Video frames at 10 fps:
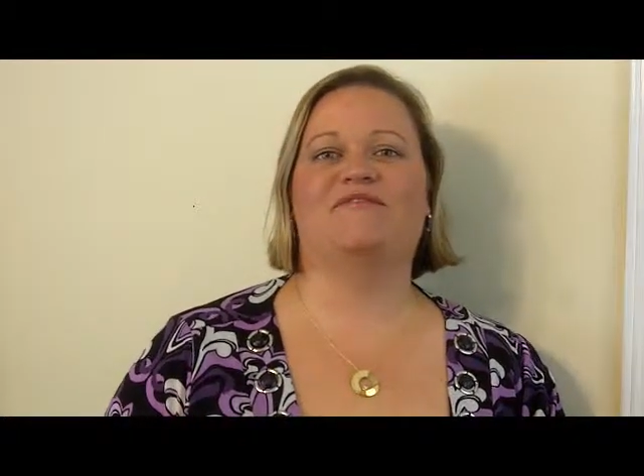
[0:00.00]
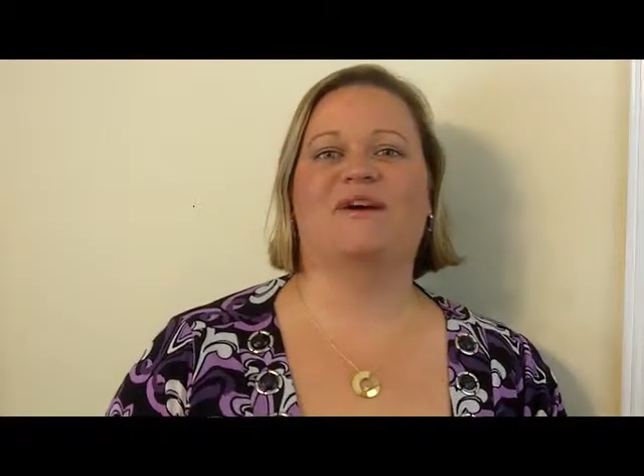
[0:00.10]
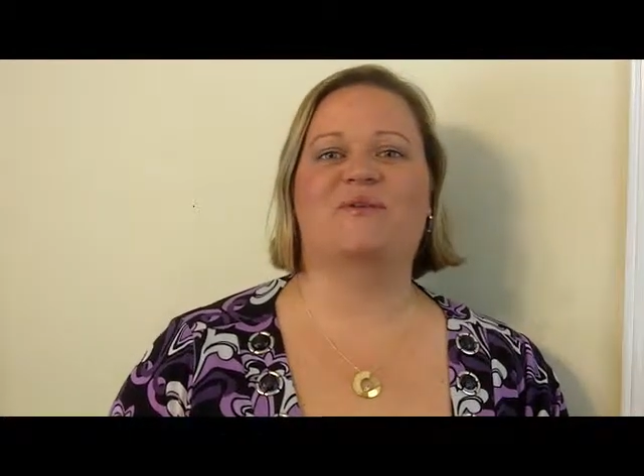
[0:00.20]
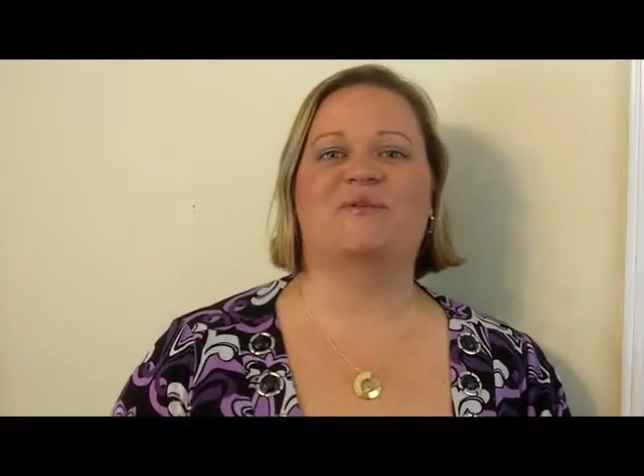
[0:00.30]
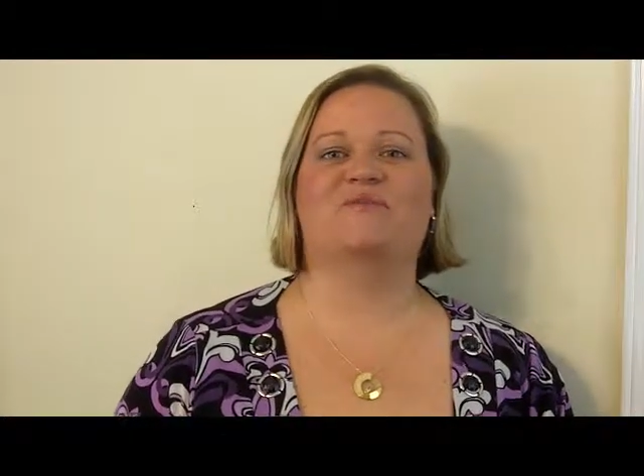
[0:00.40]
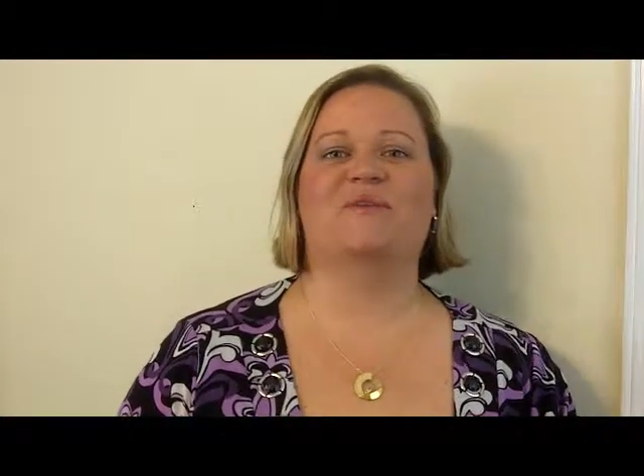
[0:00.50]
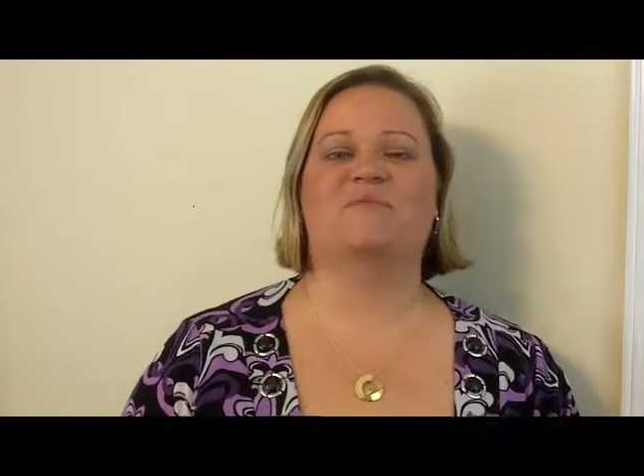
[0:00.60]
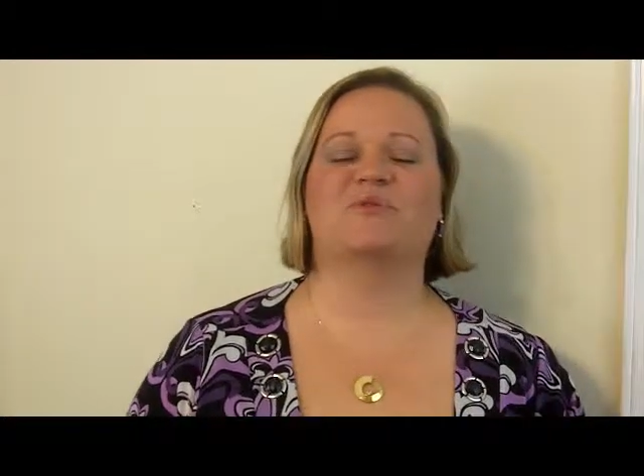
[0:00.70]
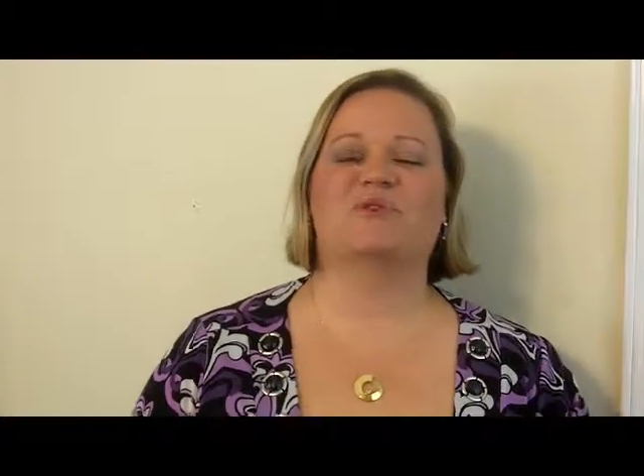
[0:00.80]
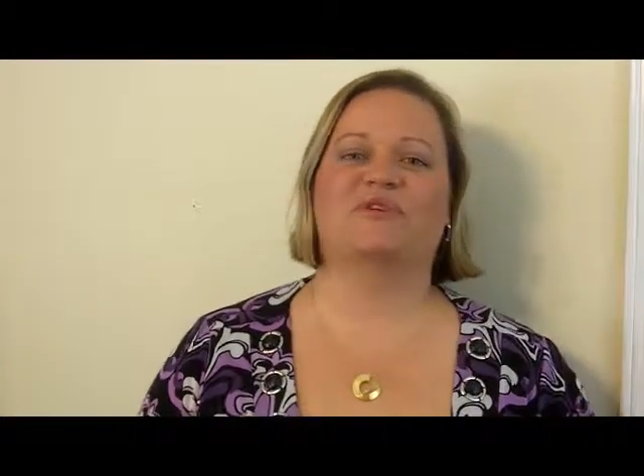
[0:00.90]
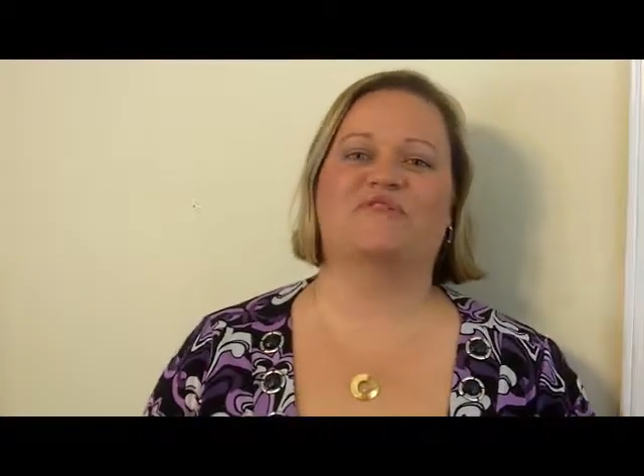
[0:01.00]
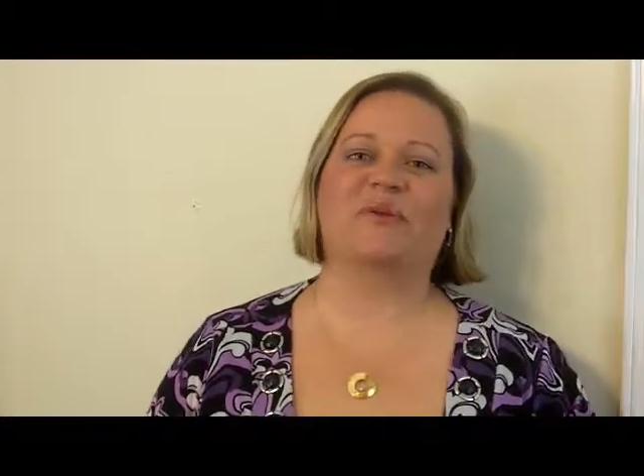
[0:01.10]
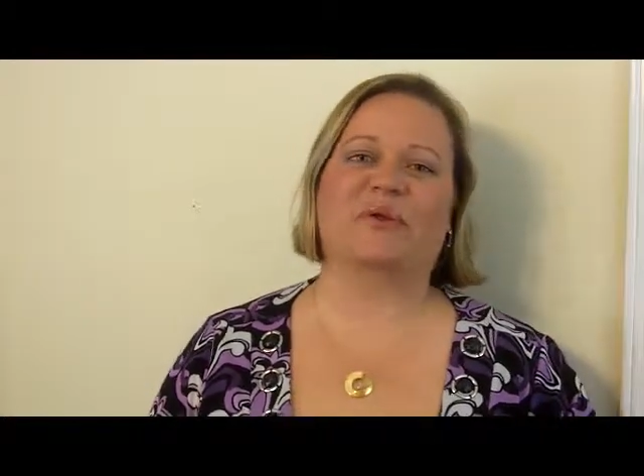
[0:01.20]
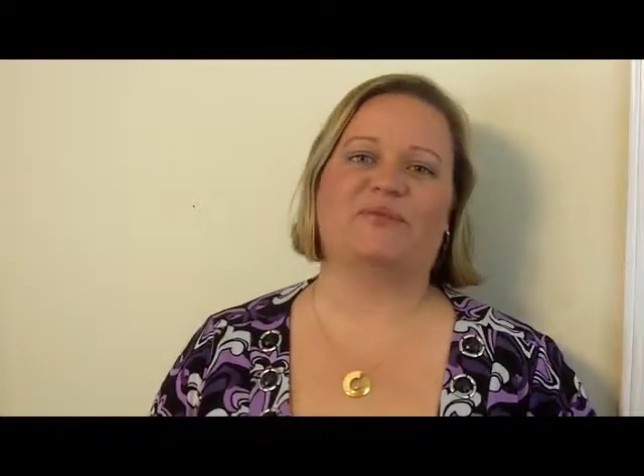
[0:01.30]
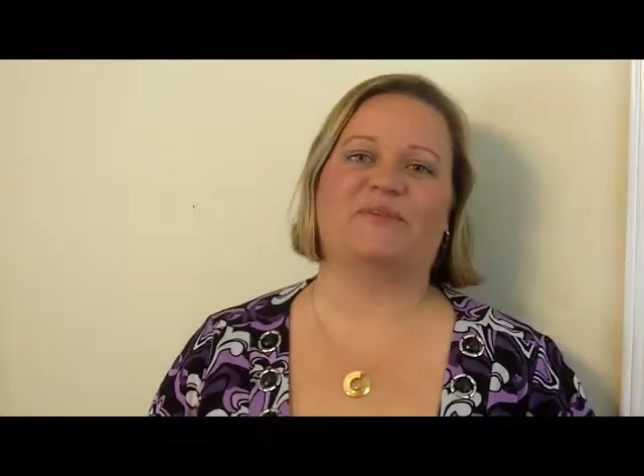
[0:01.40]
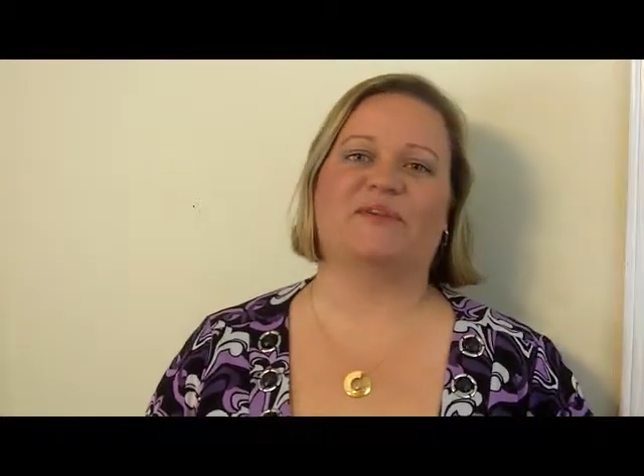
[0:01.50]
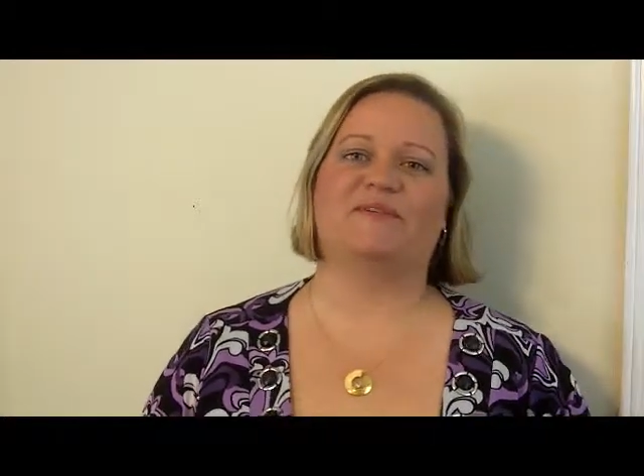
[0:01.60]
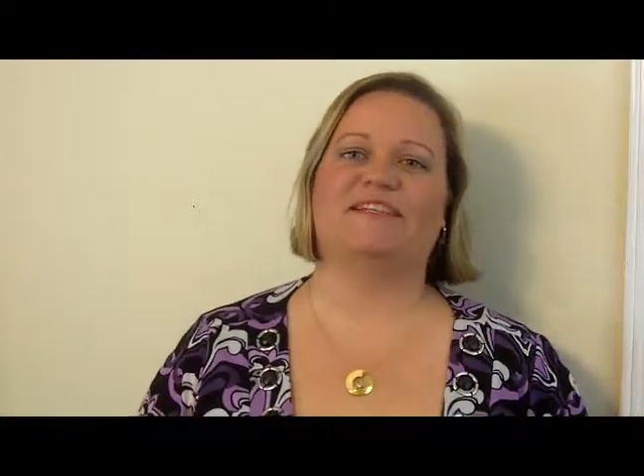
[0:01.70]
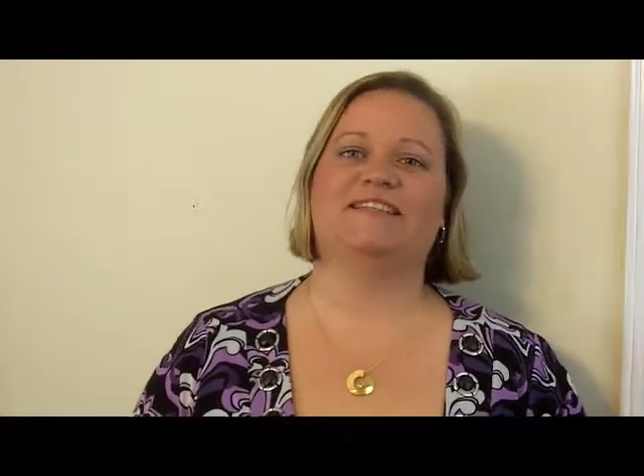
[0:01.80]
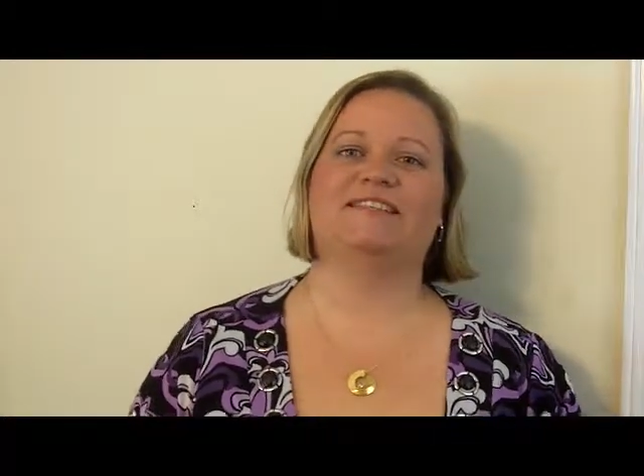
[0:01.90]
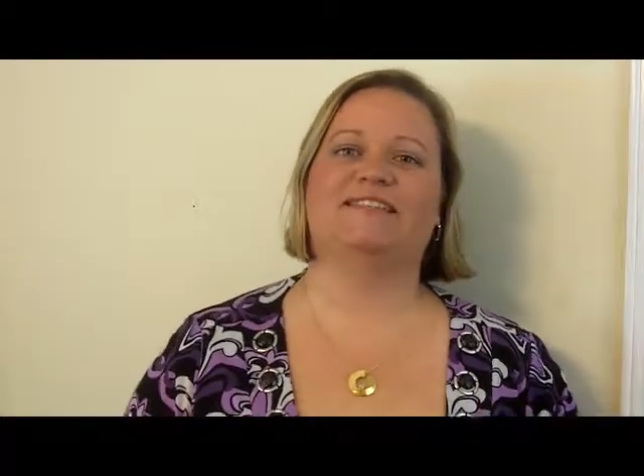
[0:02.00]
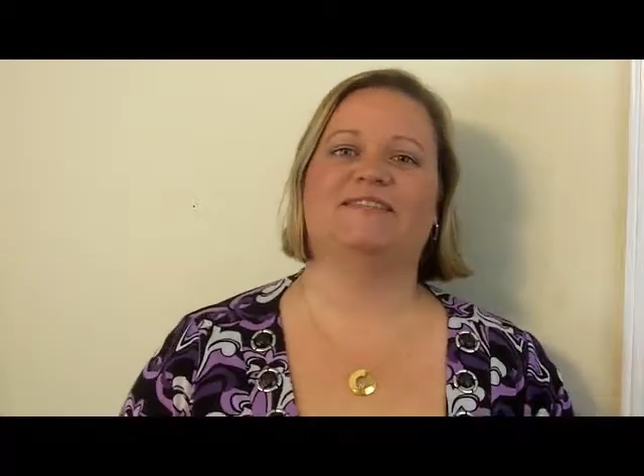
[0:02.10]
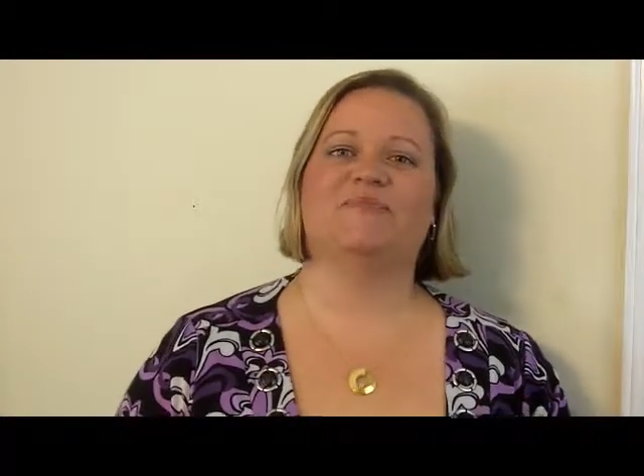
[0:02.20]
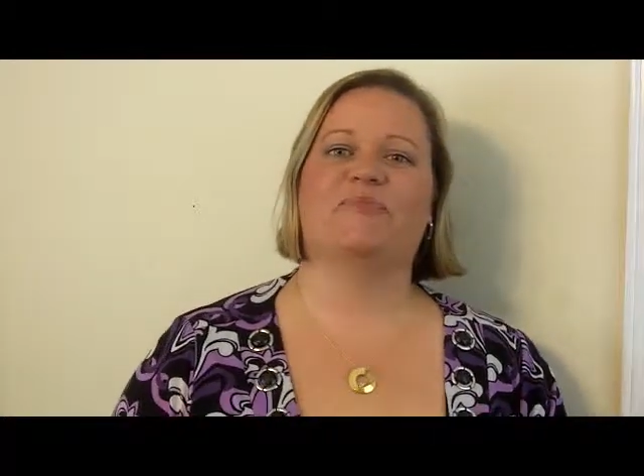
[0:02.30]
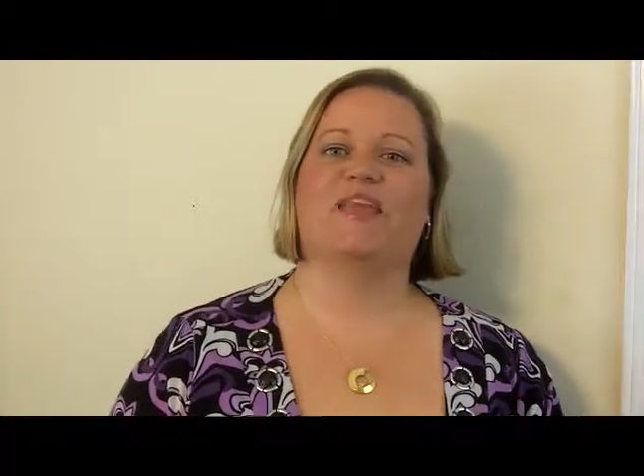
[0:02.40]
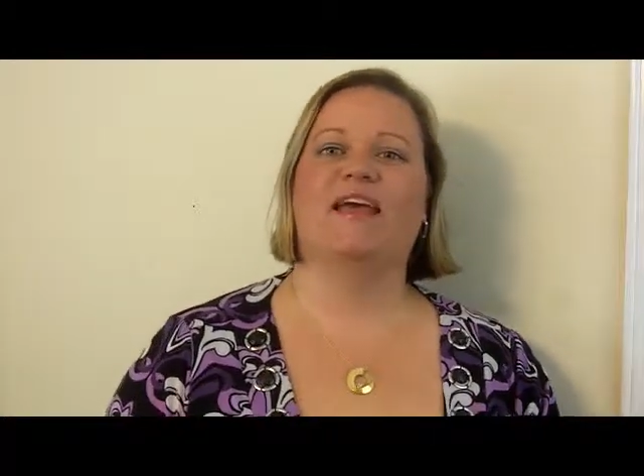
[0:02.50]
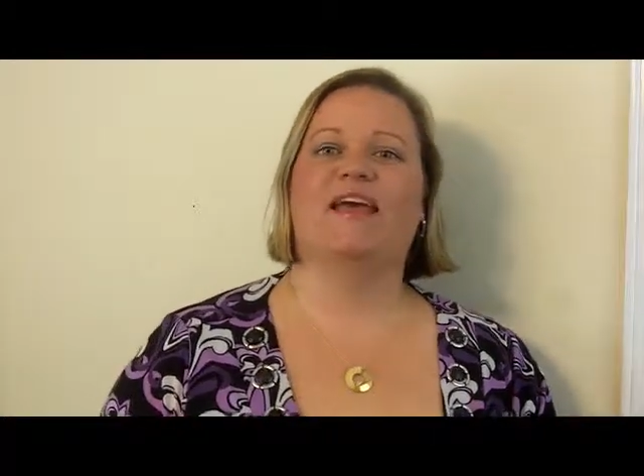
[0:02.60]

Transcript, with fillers: founder of the Emotionally Focused Weight Release System